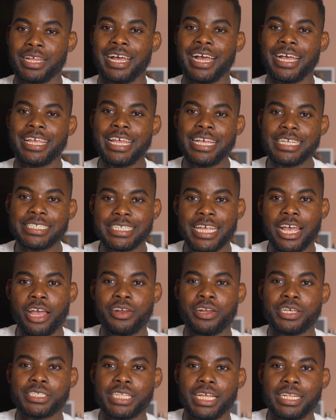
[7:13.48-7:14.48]
Yes, I
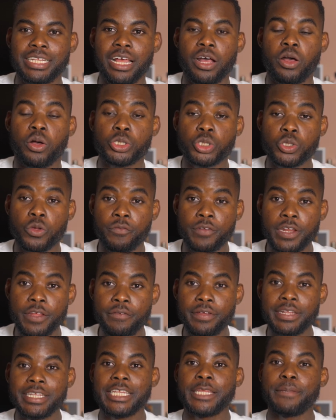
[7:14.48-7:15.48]
understand that cost of
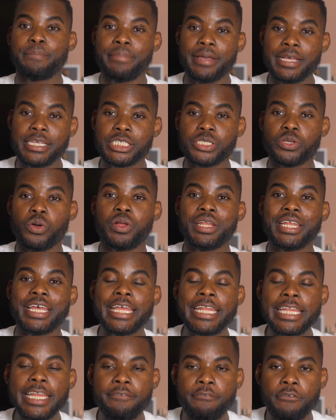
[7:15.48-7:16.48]
living depends on
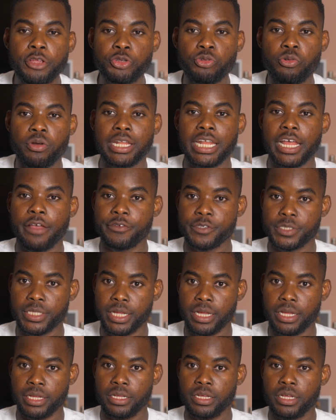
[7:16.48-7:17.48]
individual
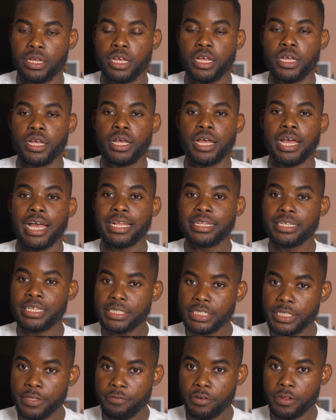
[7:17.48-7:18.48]
lifestyle, and it's
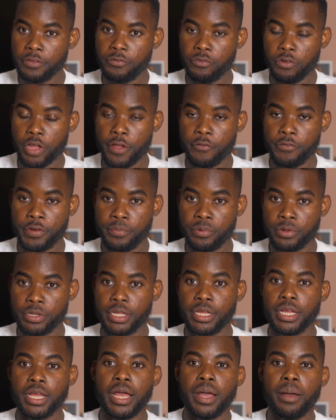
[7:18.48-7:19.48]
different for everybody.
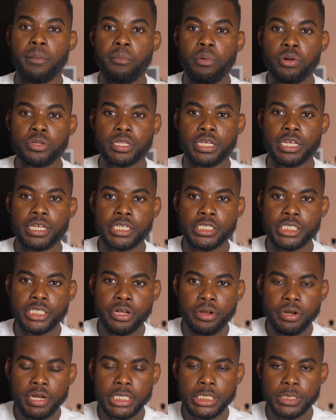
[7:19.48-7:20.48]
But
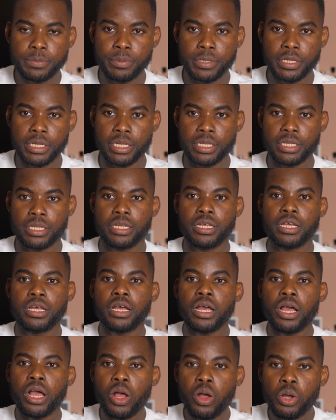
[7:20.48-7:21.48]
generally speaking,
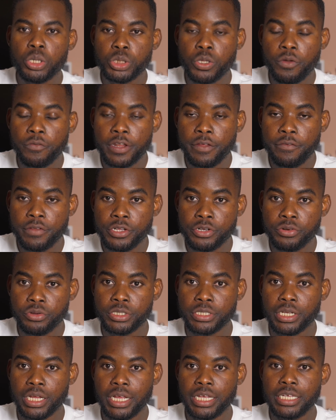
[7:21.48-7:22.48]
cost of living in
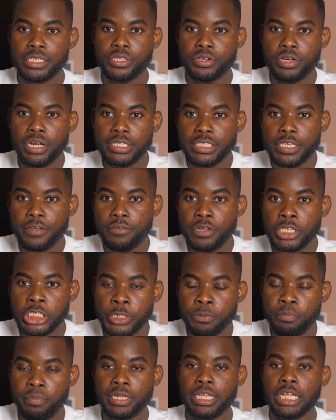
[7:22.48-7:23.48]
Russia is relatively
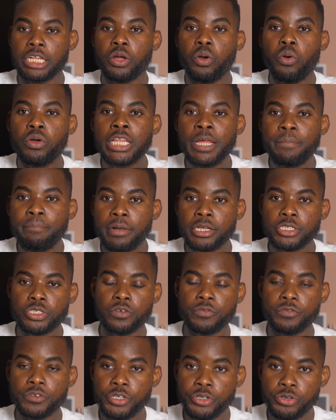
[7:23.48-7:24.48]
cheaper than other parts
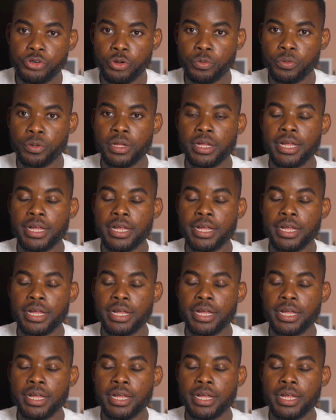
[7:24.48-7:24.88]
of Europe.